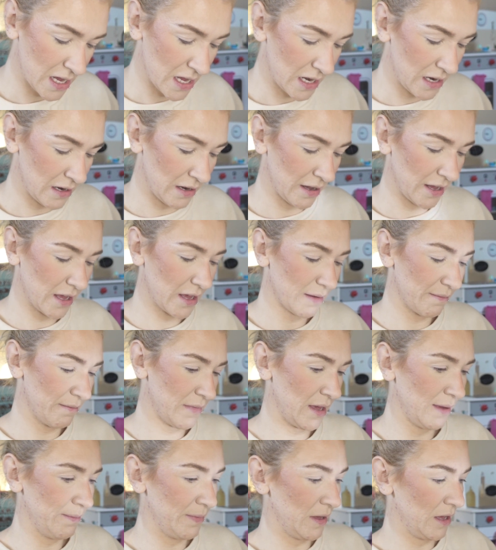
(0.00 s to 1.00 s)
like
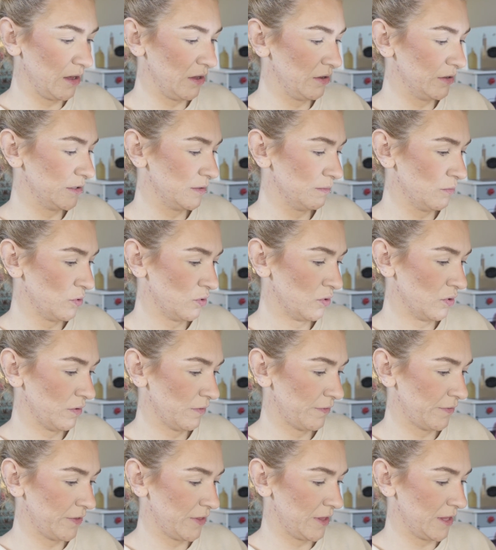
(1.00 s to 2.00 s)
maybe use more
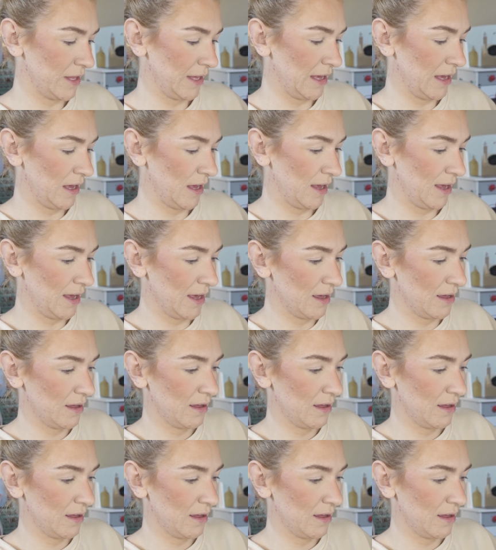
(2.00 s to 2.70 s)
of the